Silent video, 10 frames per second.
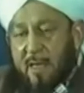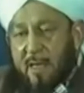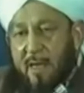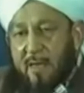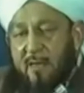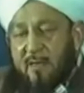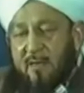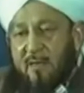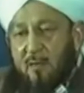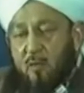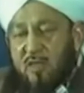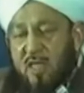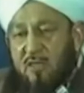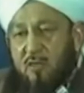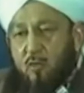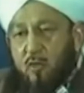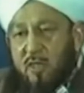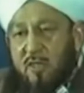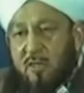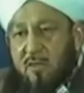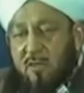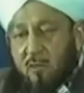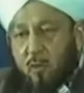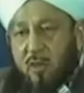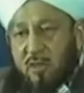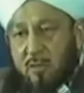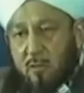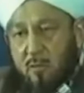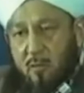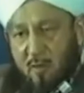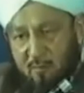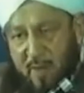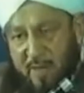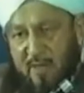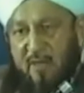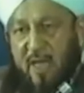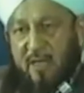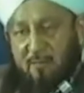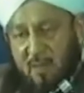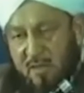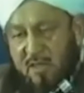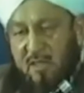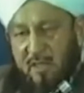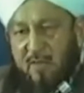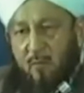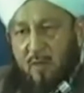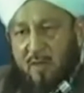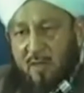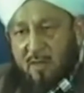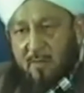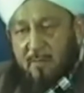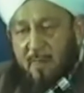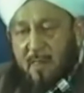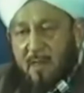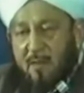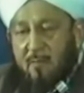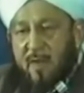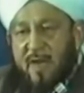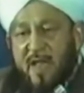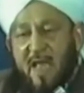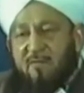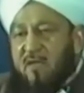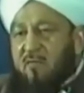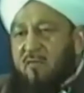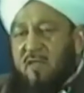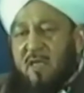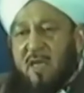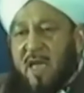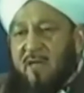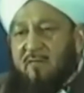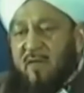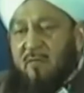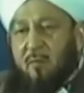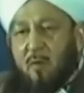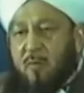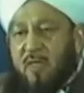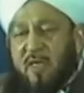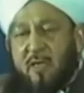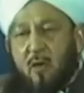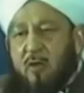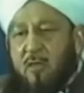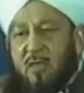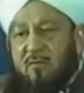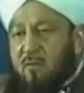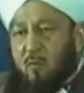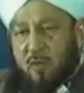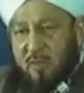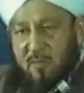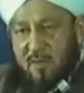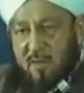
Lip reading: And to such jurists of minor type, but still they were, played havoc with the life and property and honor of the Muslims.